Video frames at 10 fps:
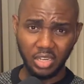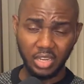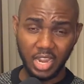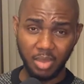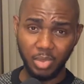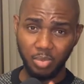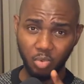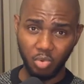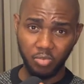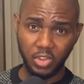That might be
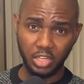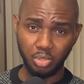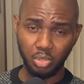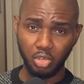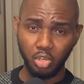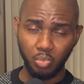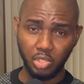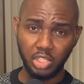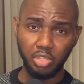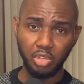one factor, but
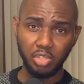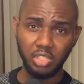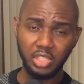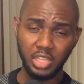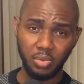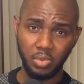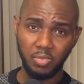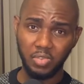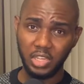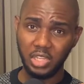still, it doesn't take away the
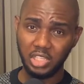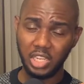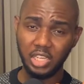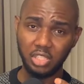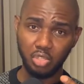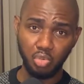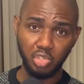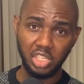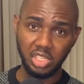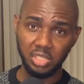fact that she has good
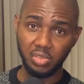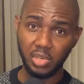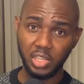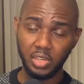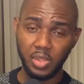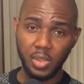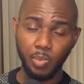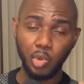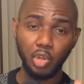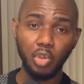genes, right?
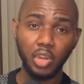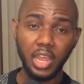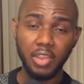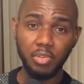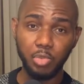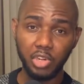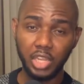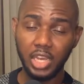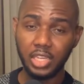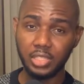But not everybody
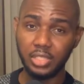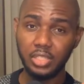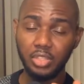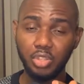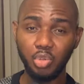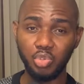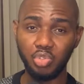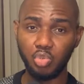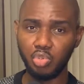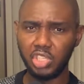has those
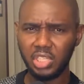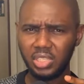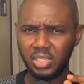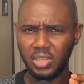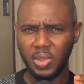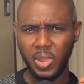good genes.